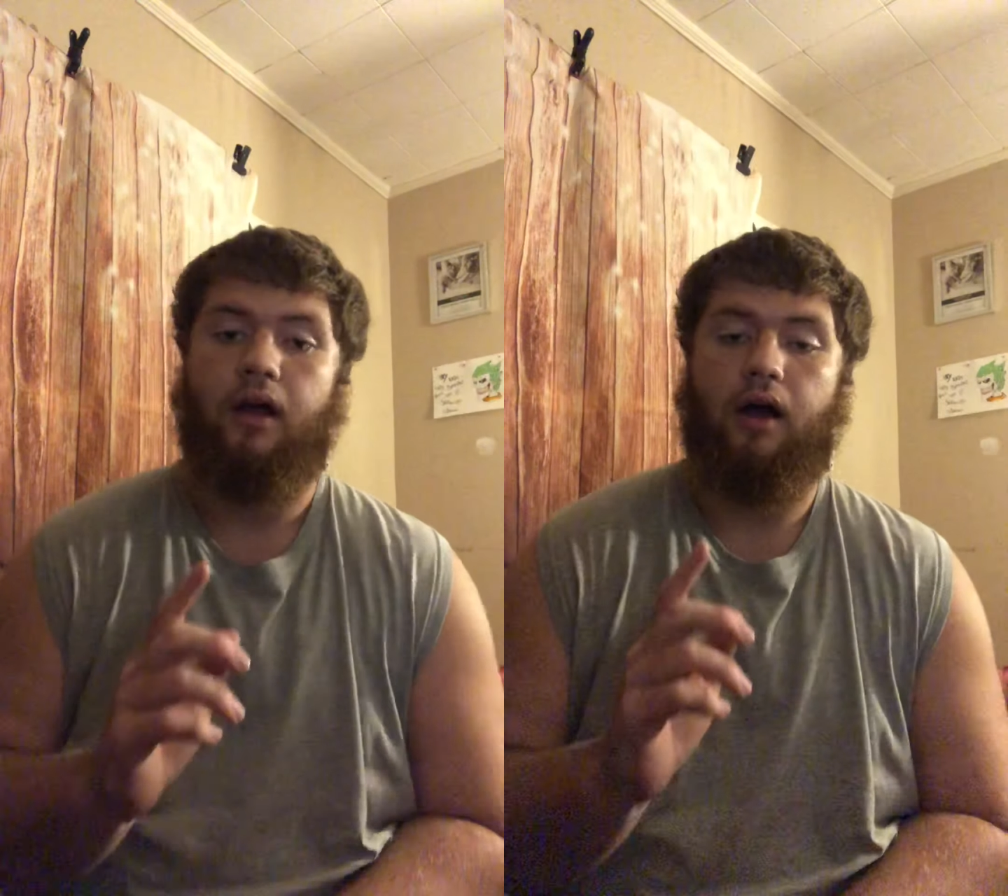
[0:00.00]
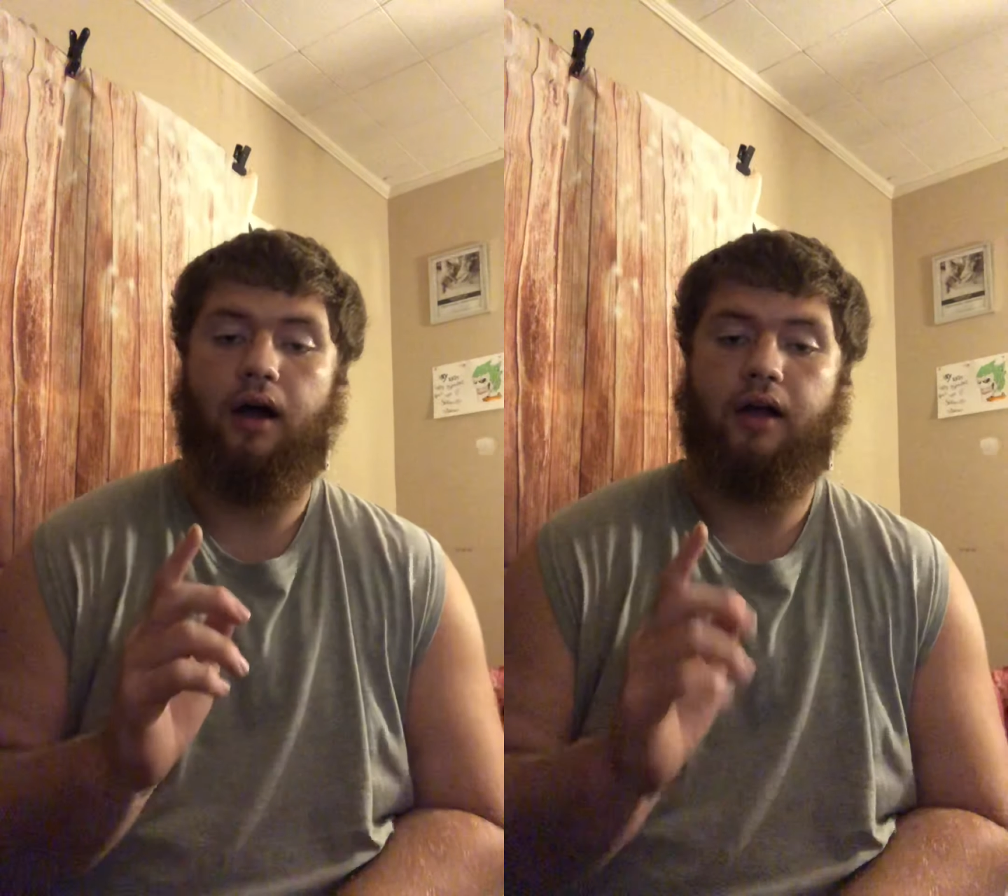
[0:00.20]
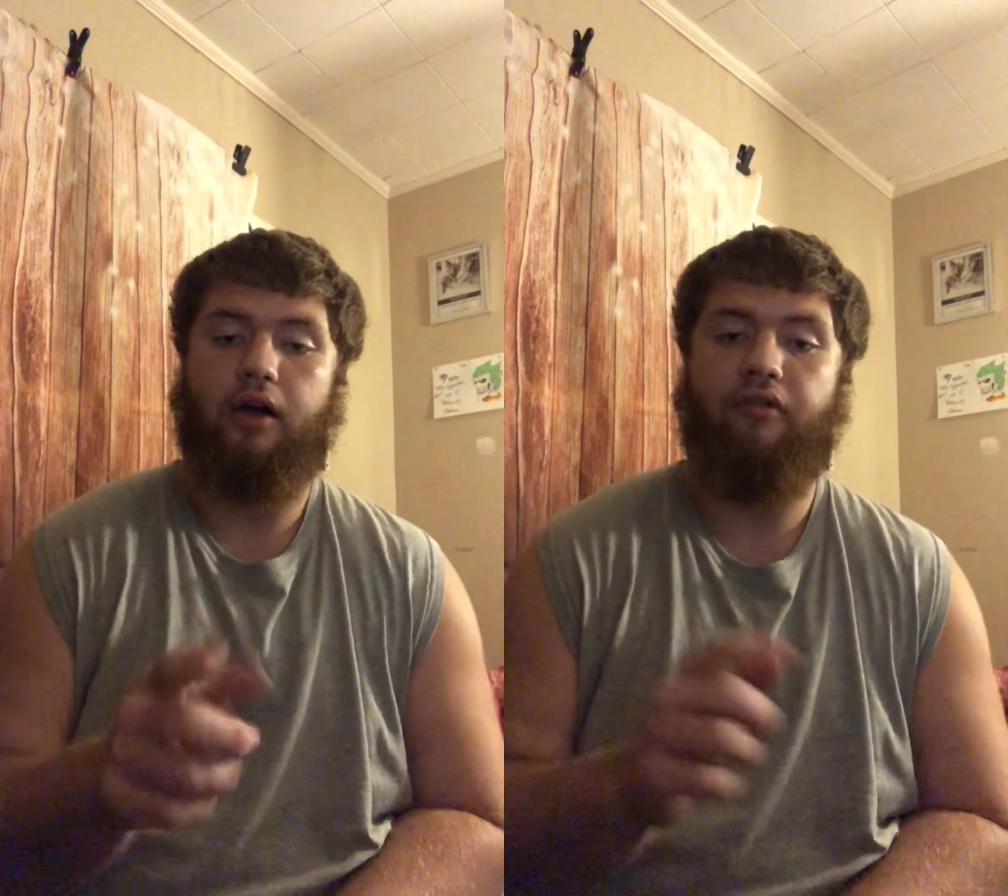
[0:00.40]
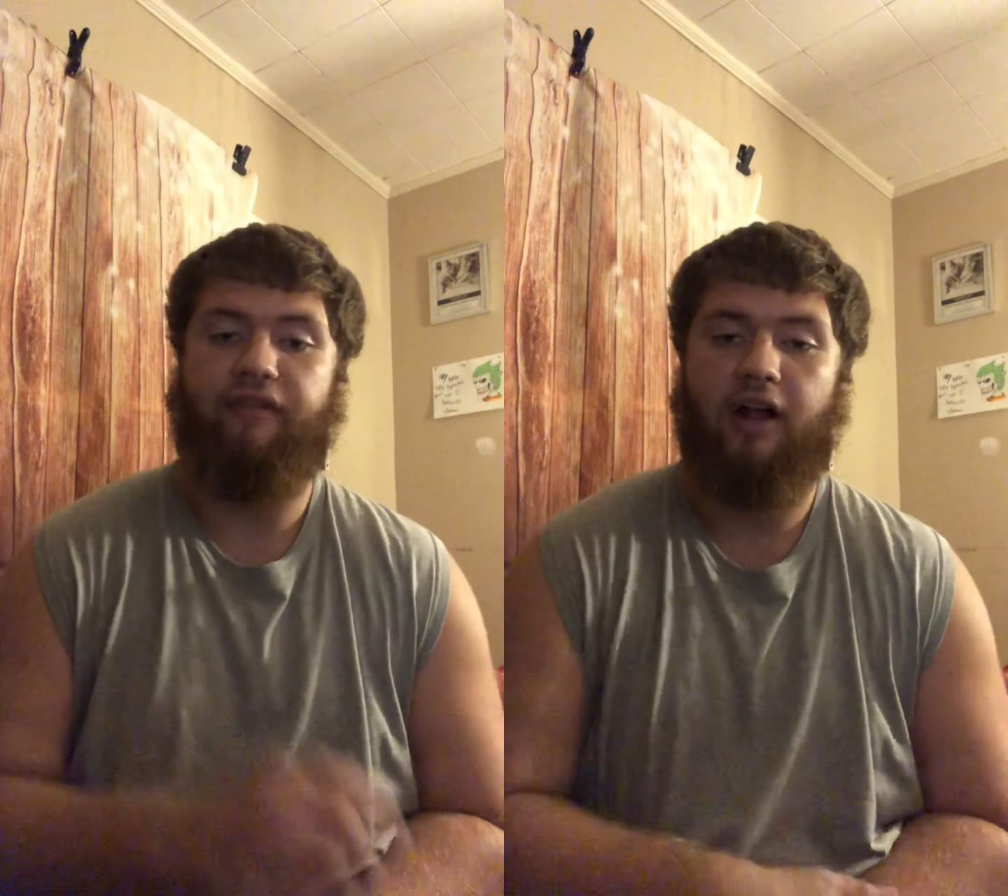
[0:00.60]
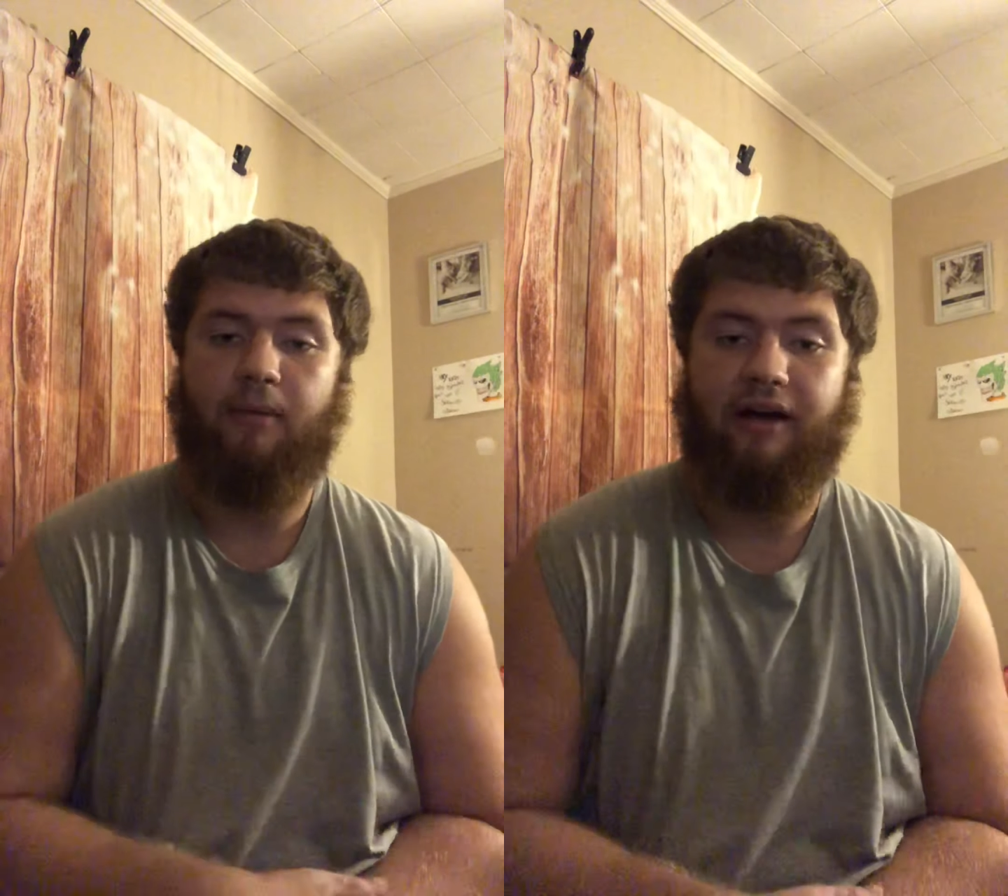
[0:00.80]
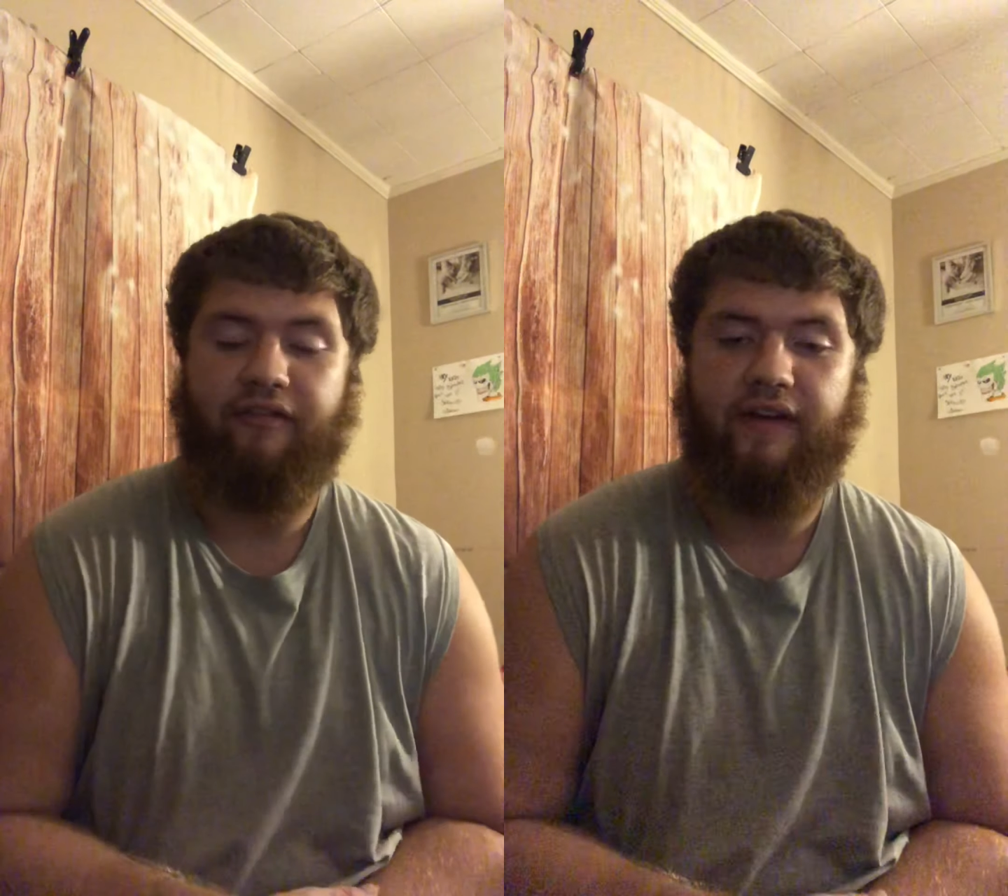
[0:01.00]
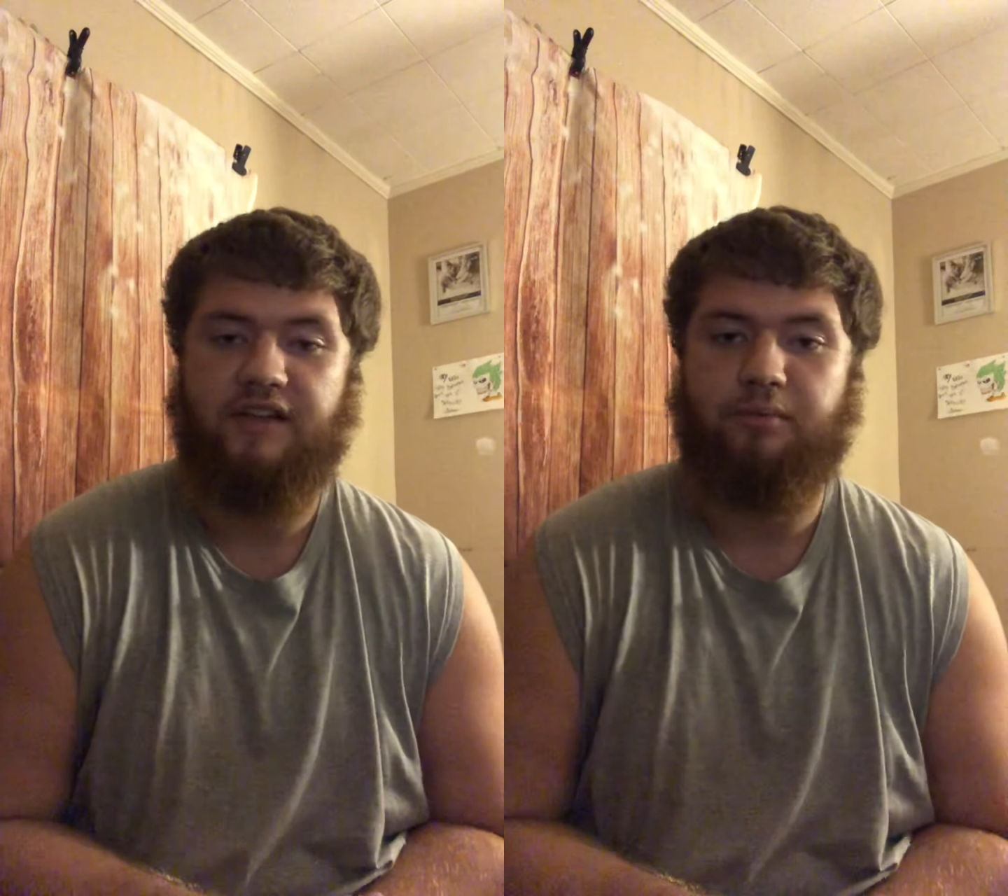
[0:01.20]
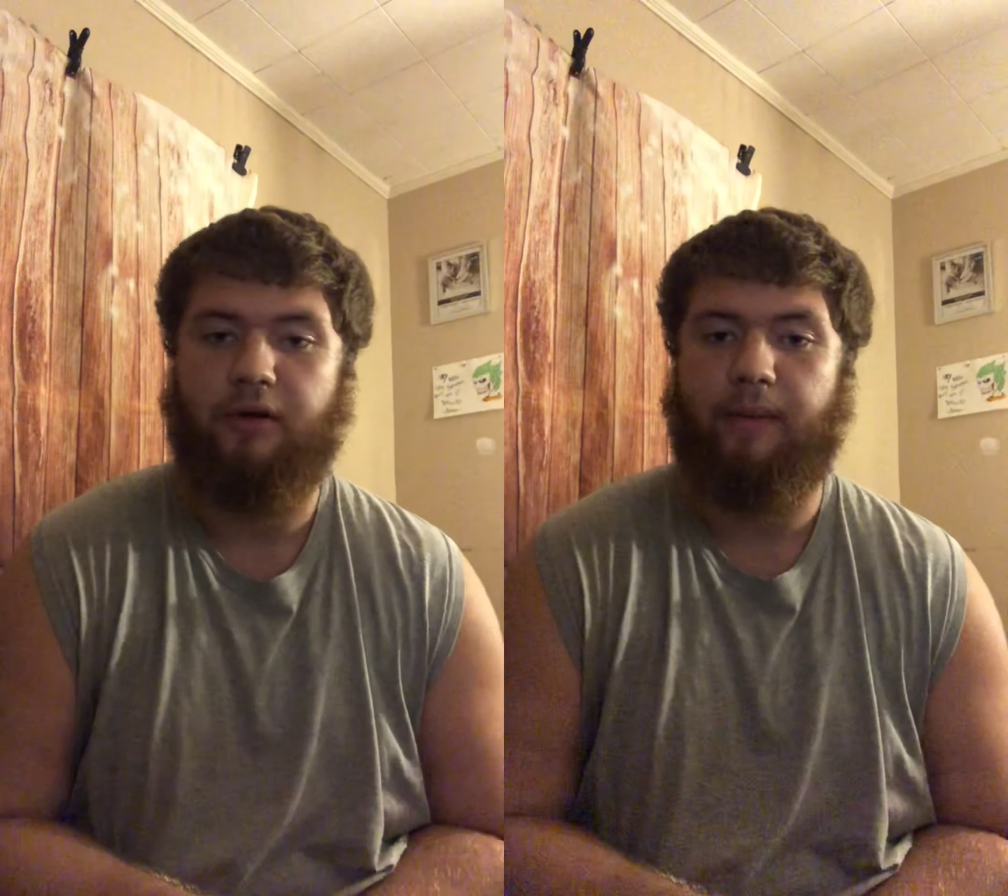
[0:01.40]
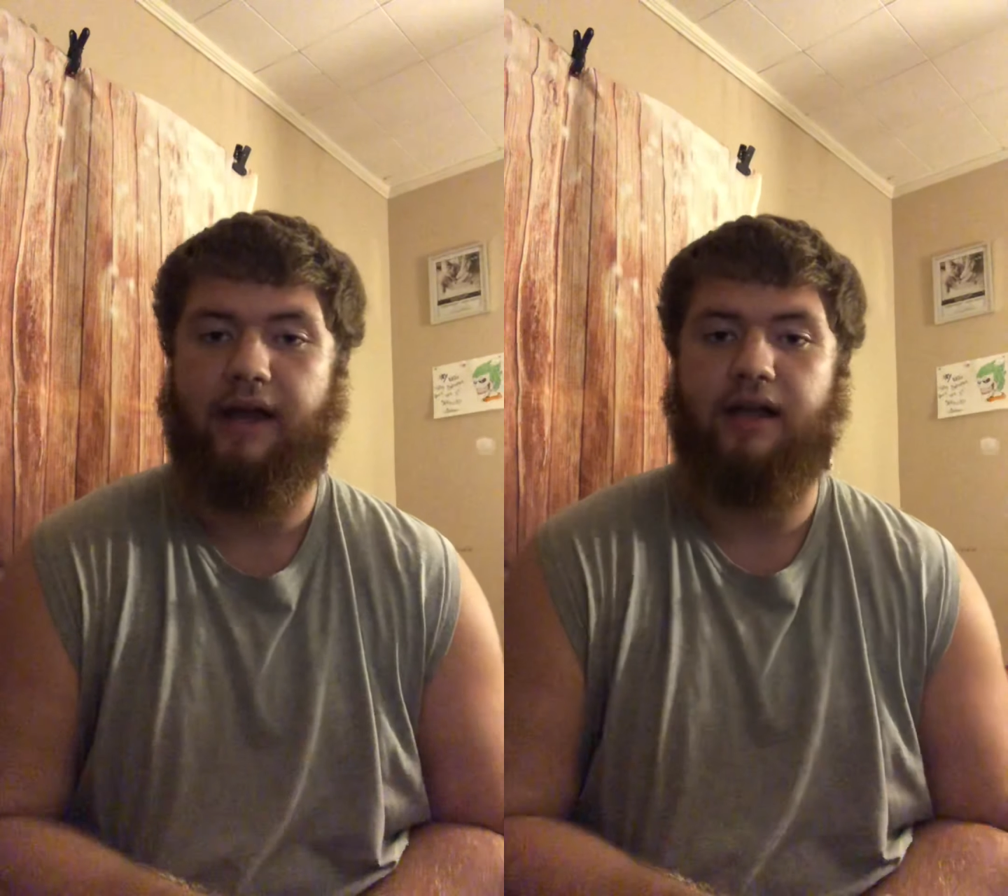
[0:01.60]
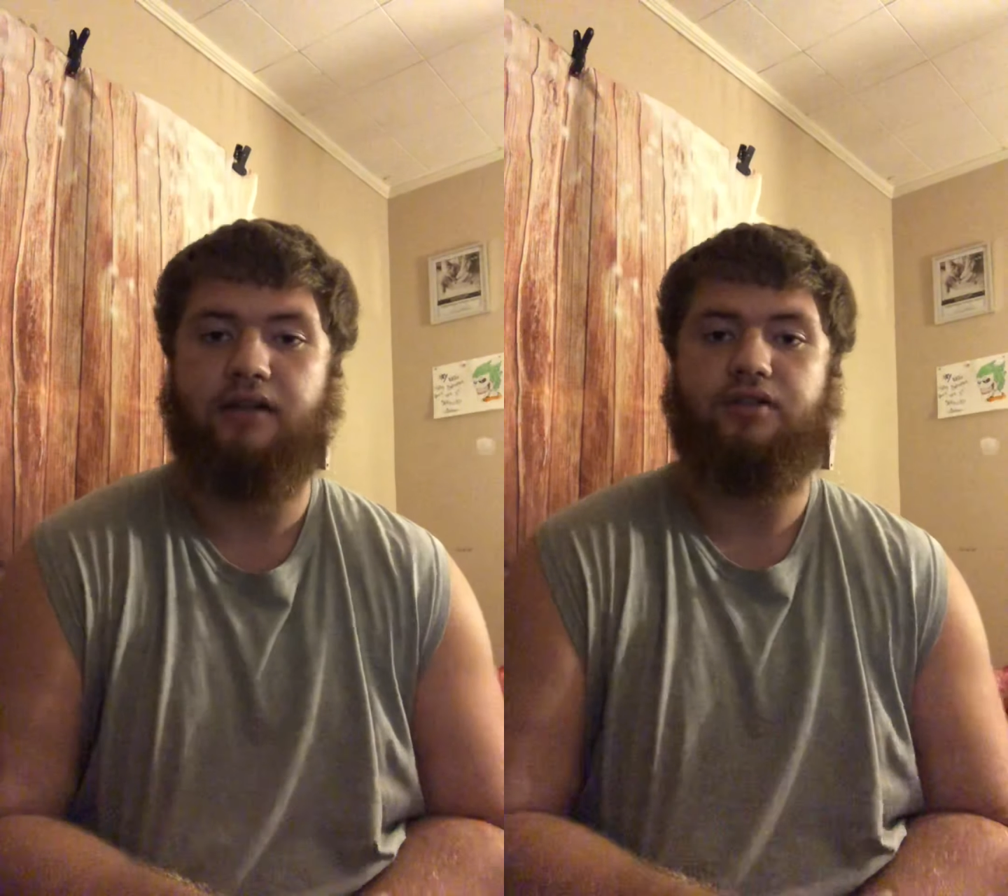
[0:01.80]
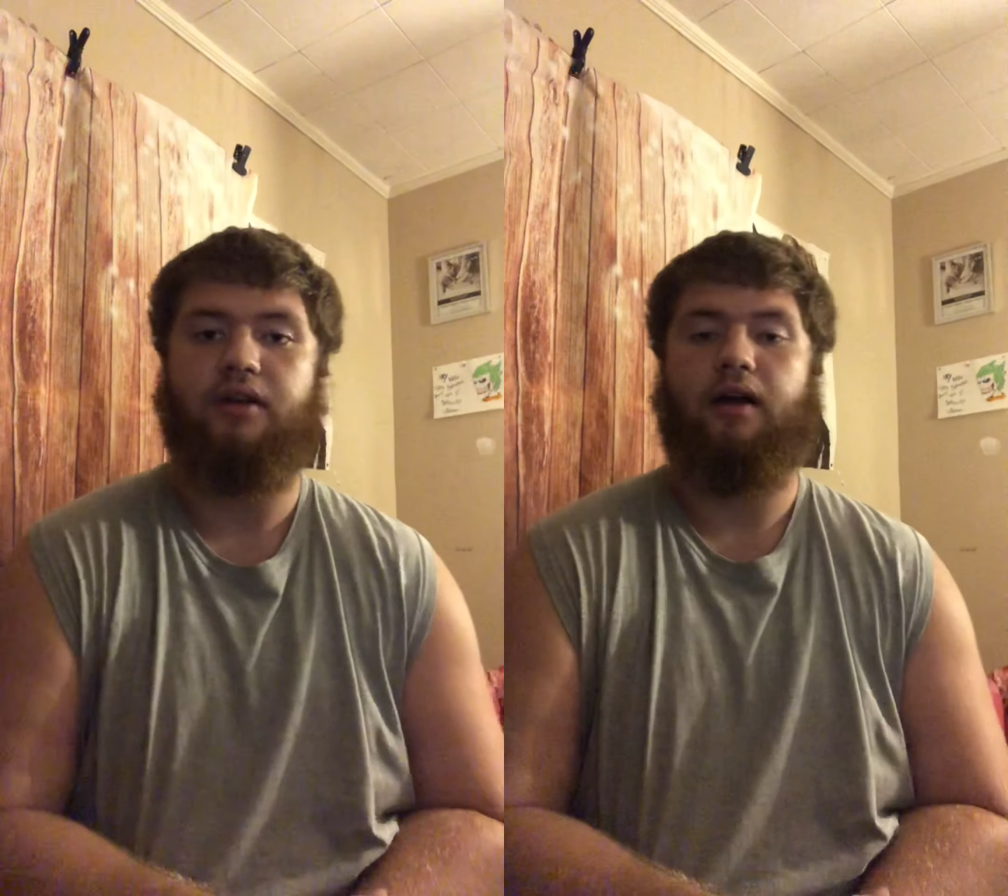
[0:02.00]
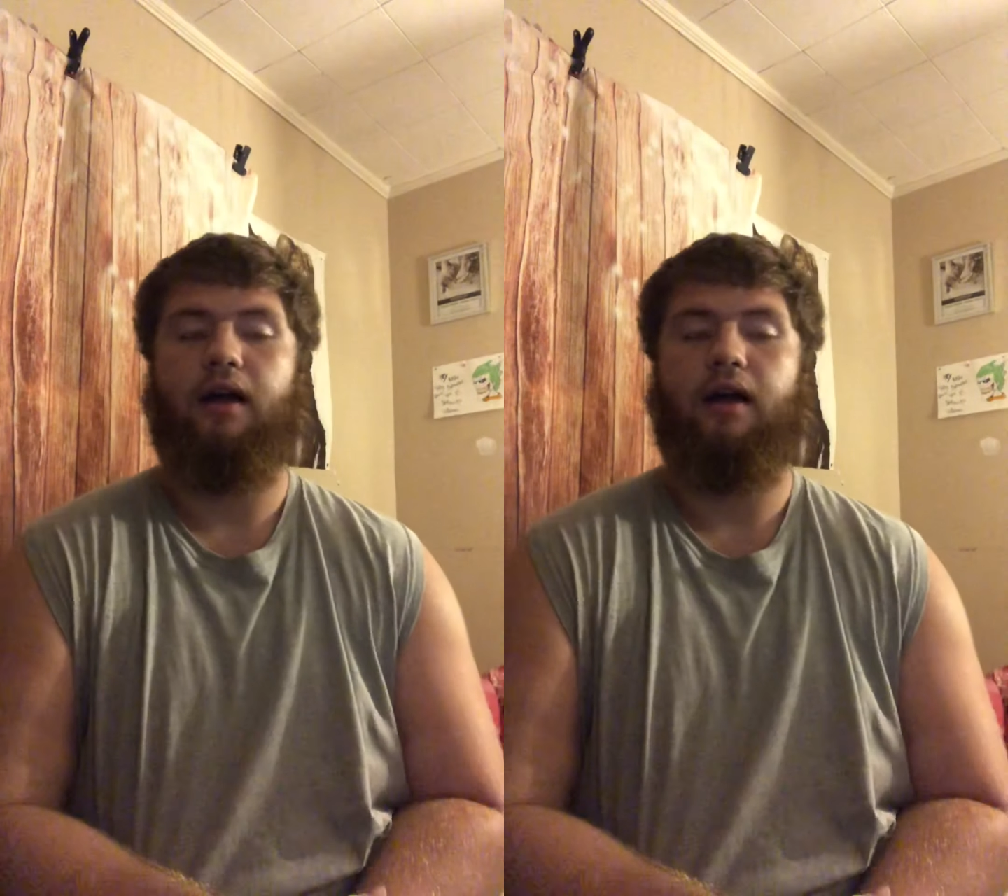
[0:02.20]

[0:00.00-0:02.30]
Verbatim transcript: uh, go follow my Facebook page.